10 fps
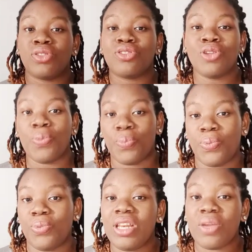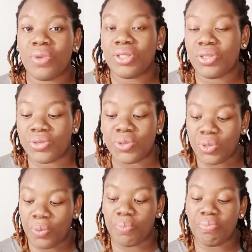soap, liquid
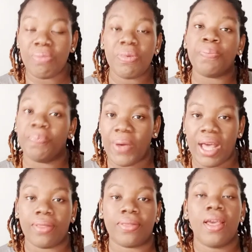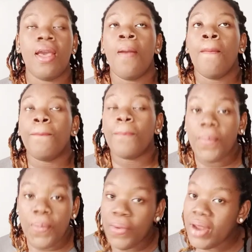soap, baby bath.
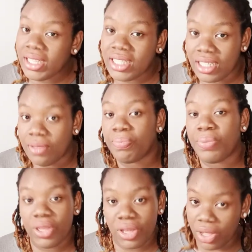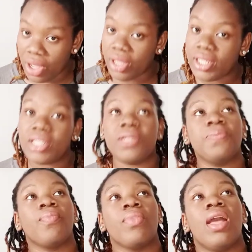Reason,
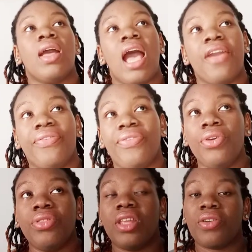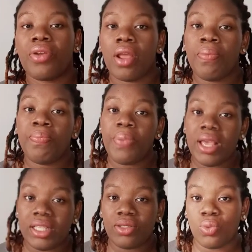because I feel the cream
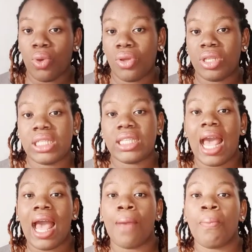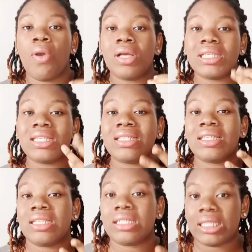based ones are more
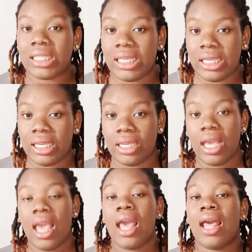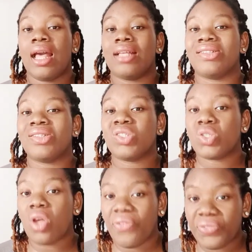silky and
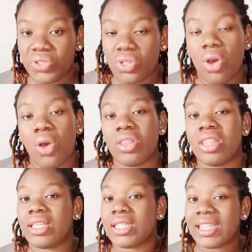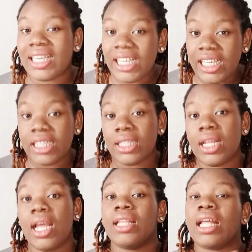soft on the
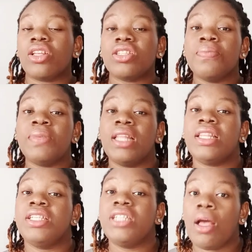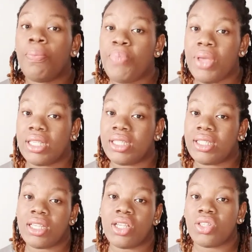skin. That doesn't mean that the gel
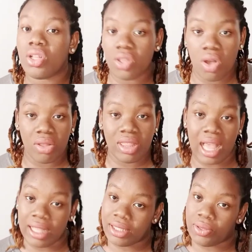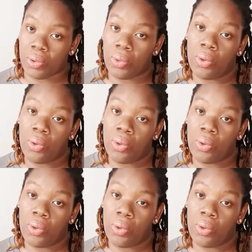based is not all that,